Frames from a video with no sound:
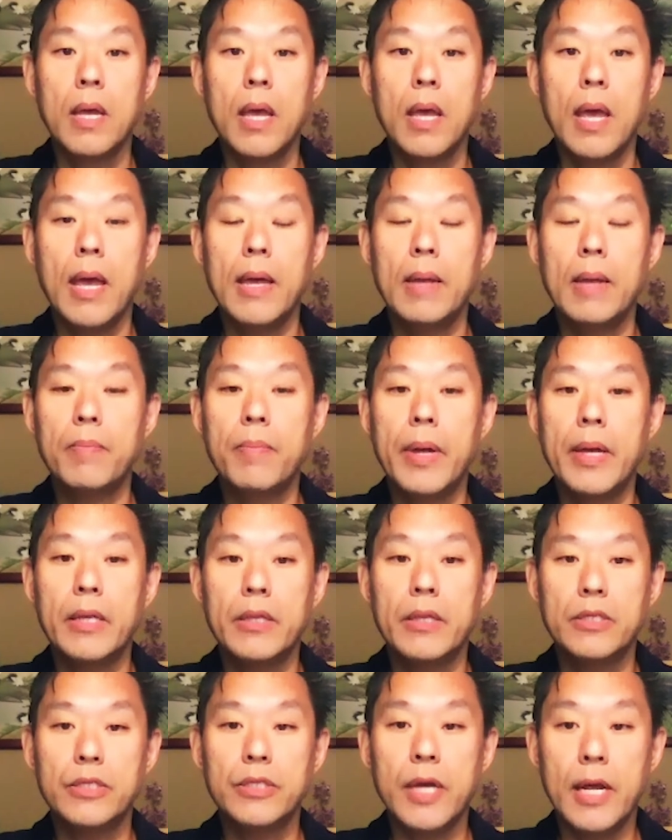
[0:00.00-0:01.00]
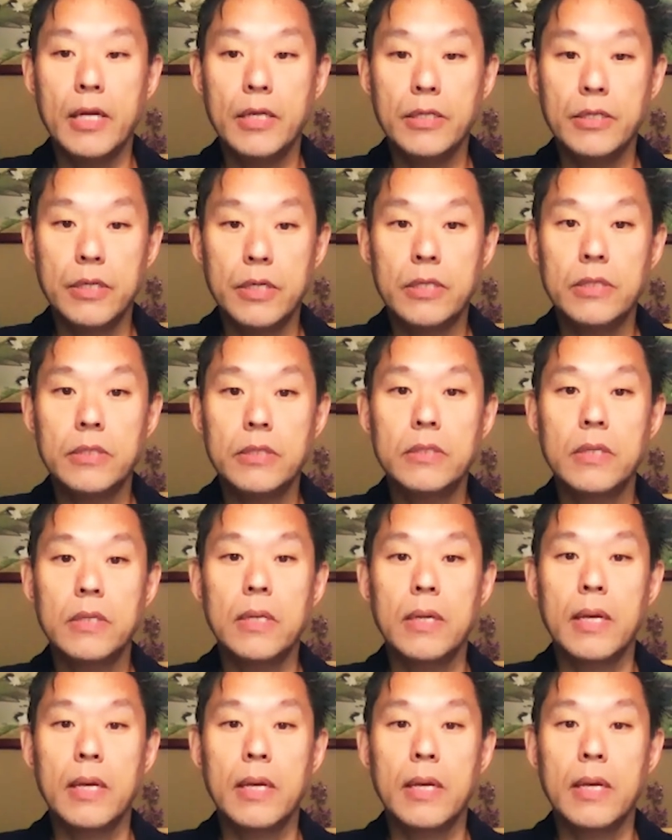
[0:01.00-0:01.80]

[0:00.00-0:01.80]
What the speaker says: and make the changes